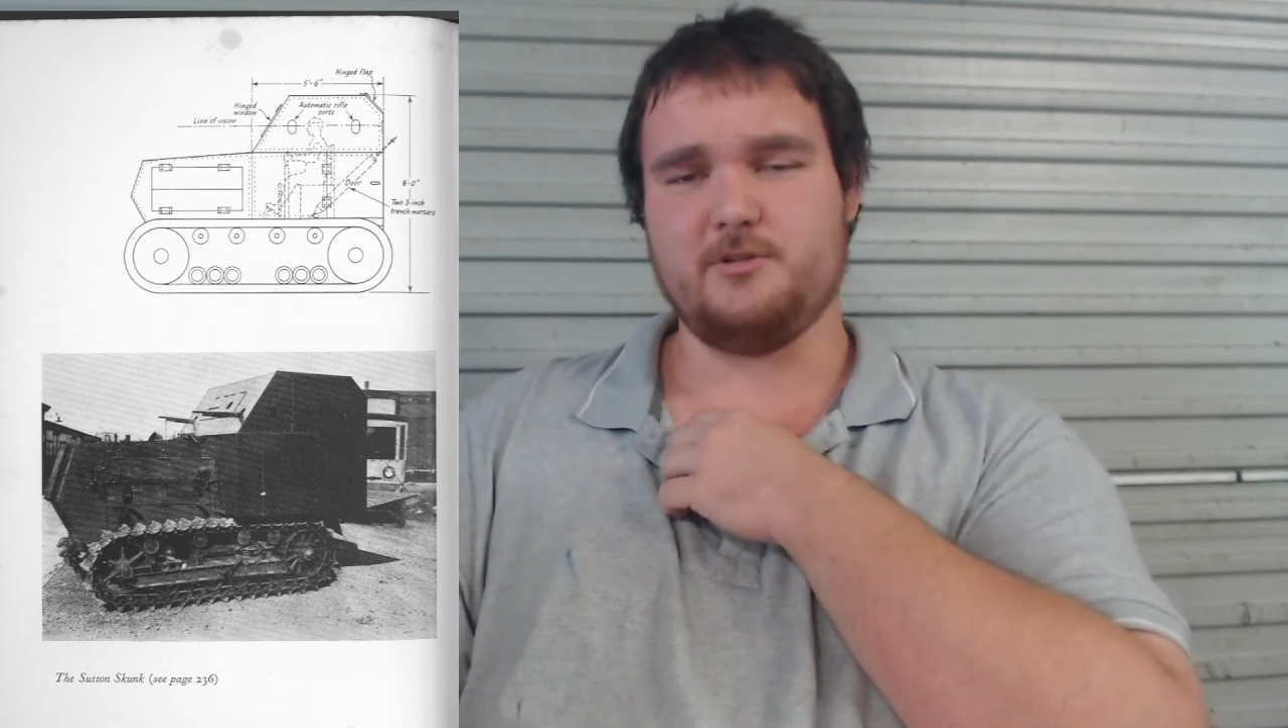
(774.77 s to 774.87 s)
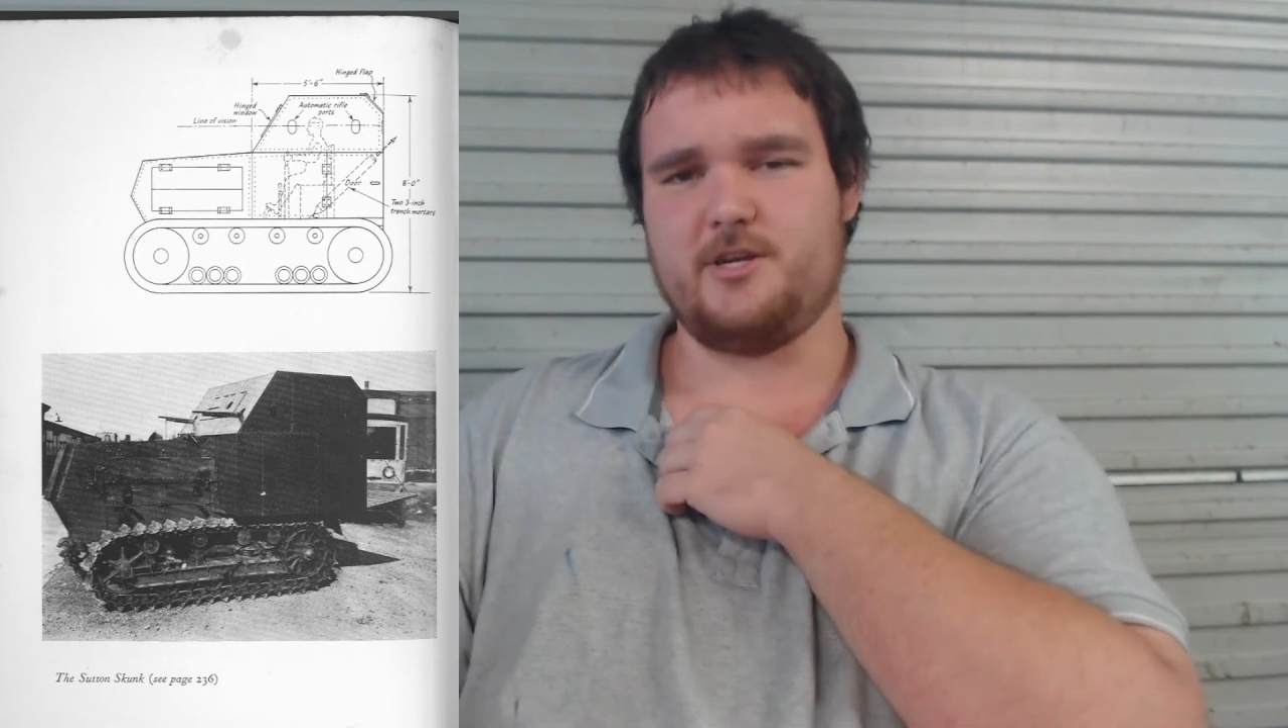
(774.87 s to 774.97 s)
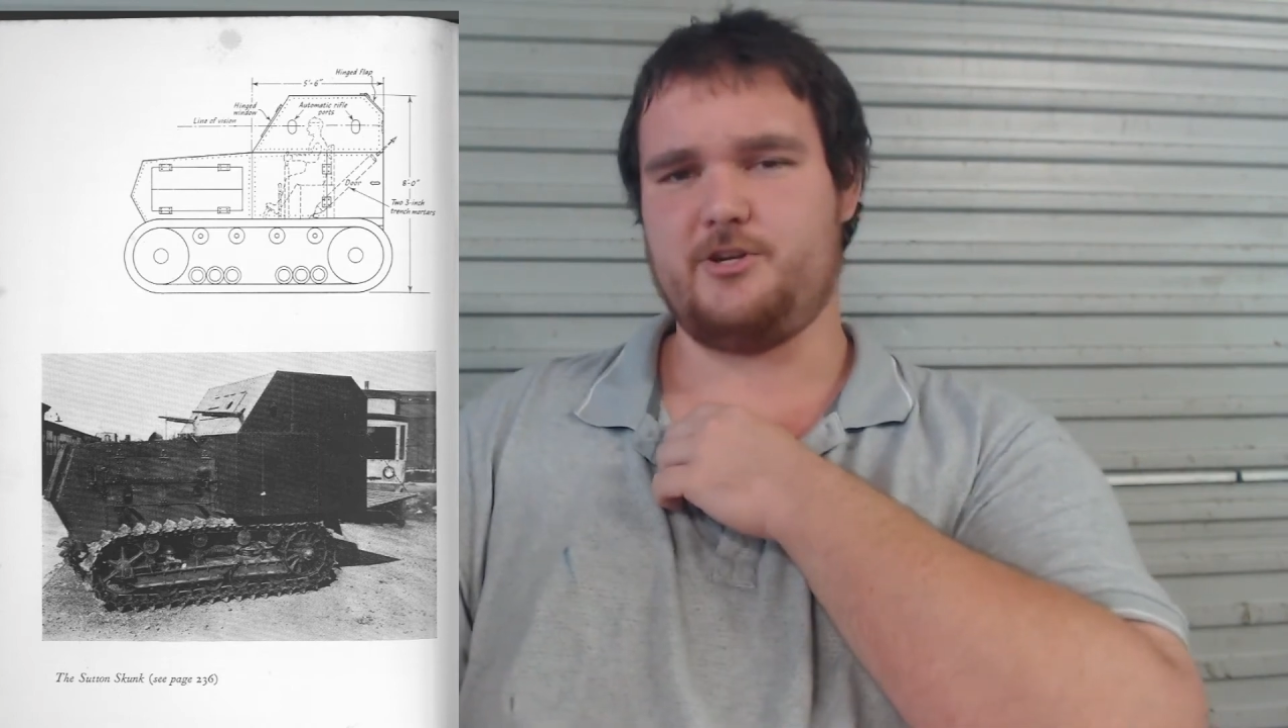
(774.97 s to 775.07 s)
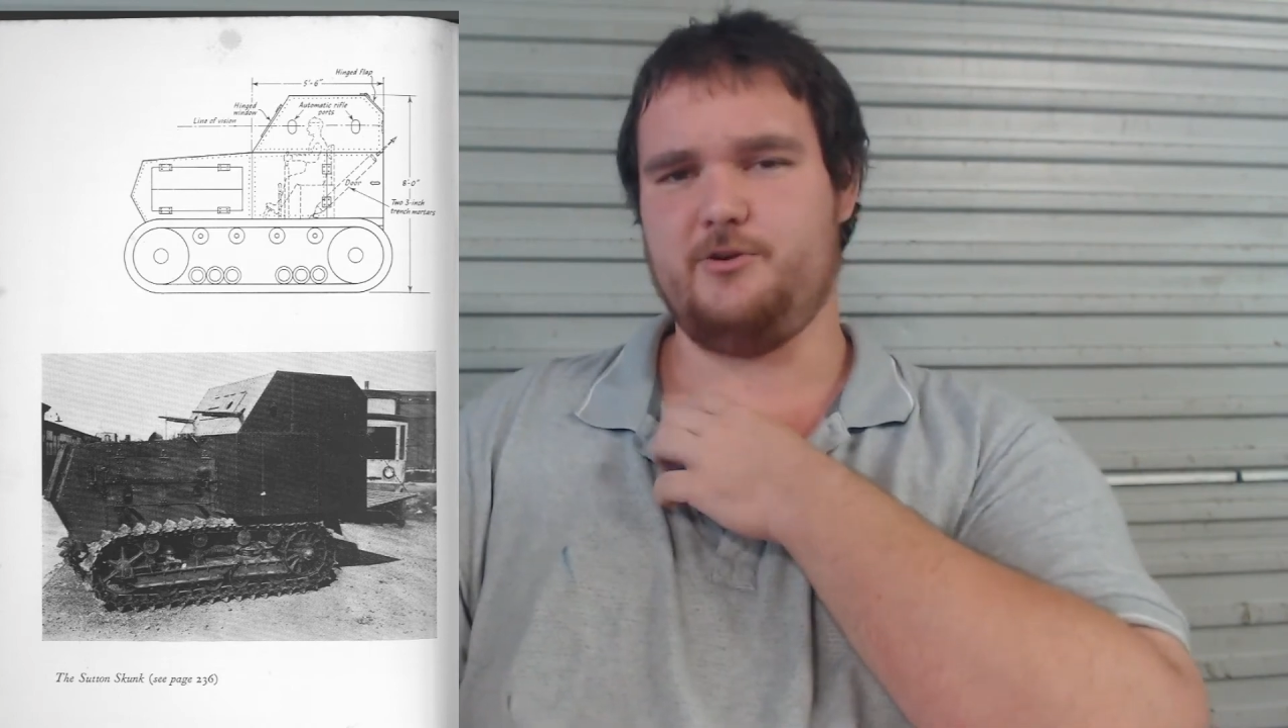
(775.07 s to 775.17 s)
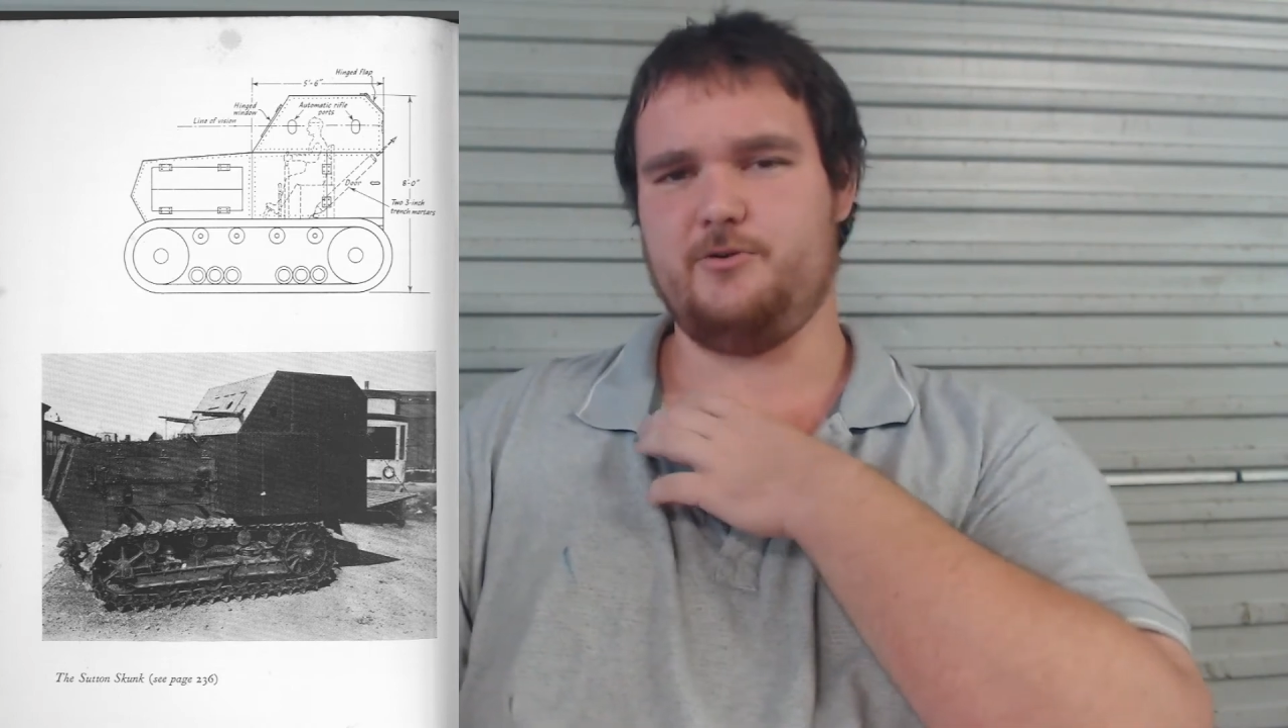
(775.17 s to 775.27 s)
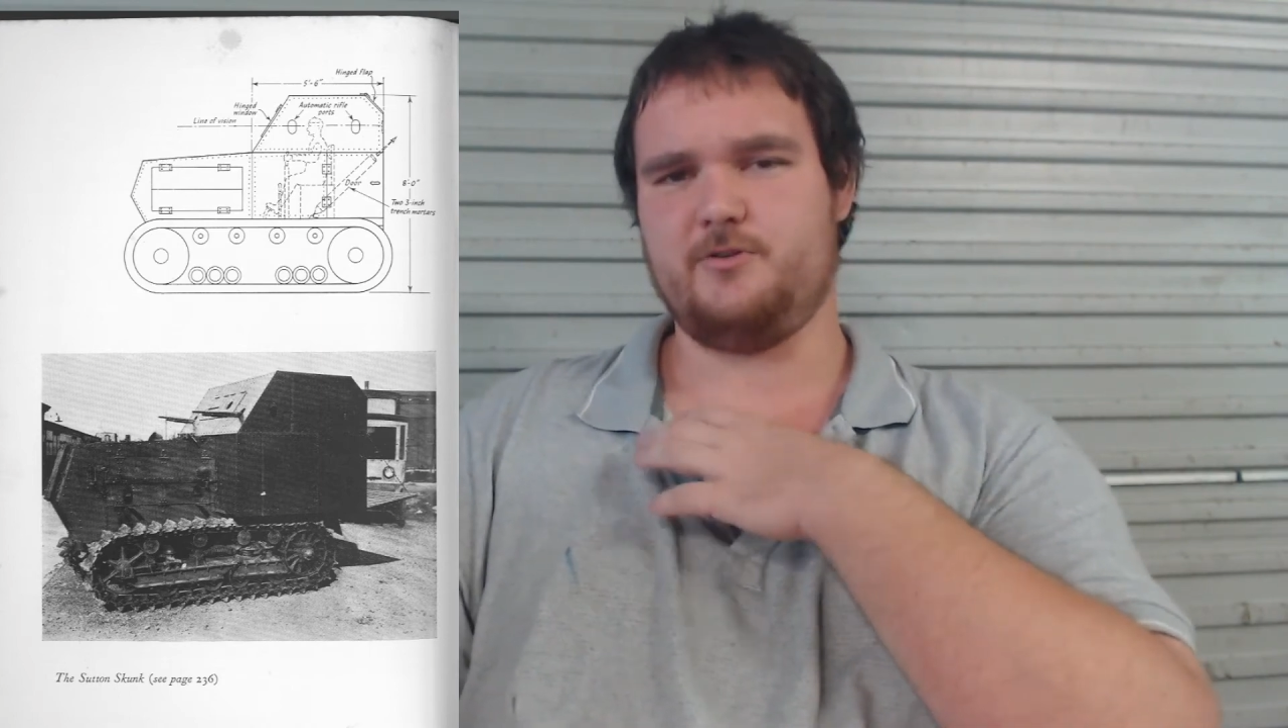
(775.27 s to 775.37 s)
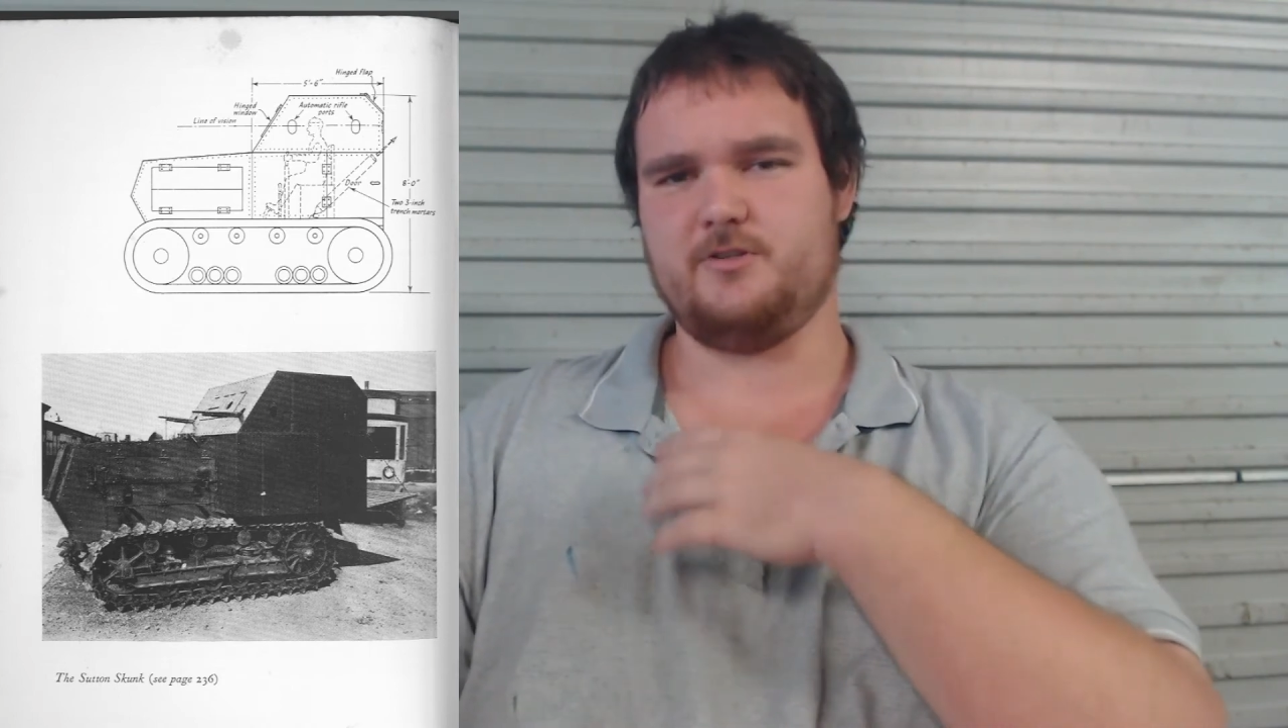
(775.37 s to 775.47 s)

was actually used